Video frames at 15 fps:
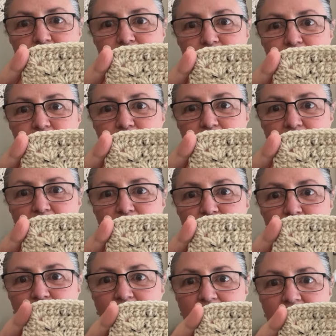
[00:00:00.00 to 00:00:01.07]
to show
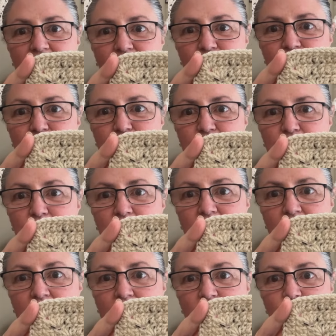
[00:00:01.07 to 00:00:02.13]
you how to do it
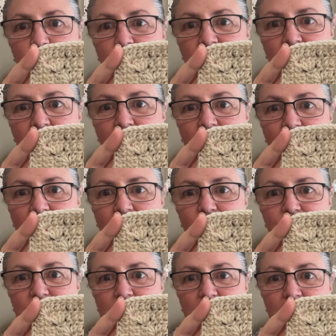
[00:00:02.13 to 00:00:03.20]
without
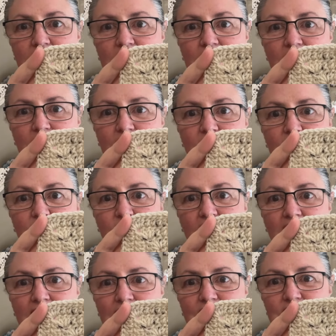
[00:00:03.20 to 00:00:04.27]
having the
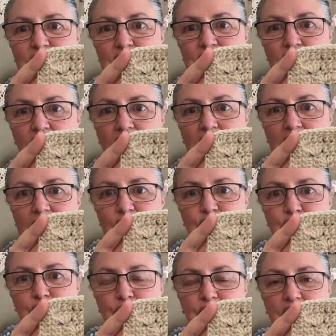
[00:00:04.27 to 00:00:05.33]
unsightly
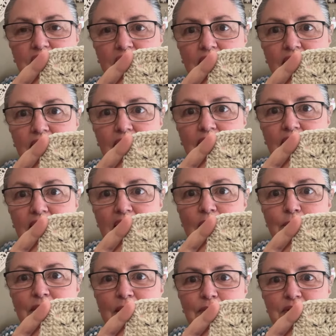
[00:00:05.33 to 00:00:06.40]
join
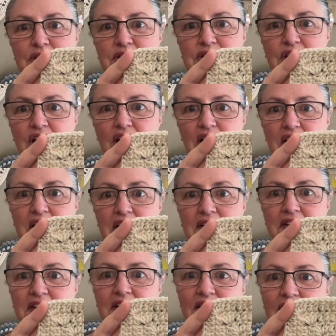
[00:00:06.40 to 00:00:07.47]
come up the side.
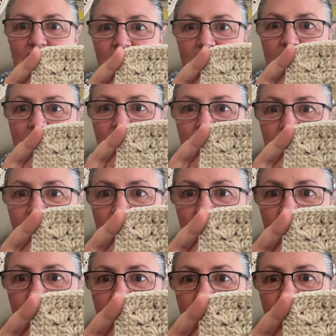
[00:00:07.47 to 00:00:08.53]

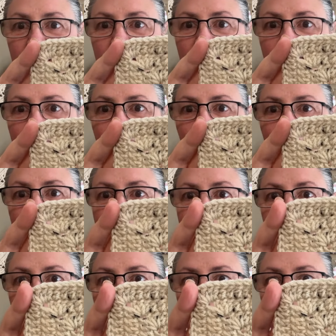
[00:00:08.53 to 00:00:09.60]
Now, I
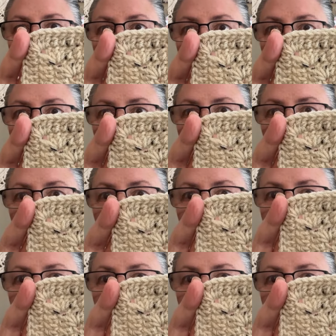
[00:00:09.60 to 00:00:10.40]
don't know if you've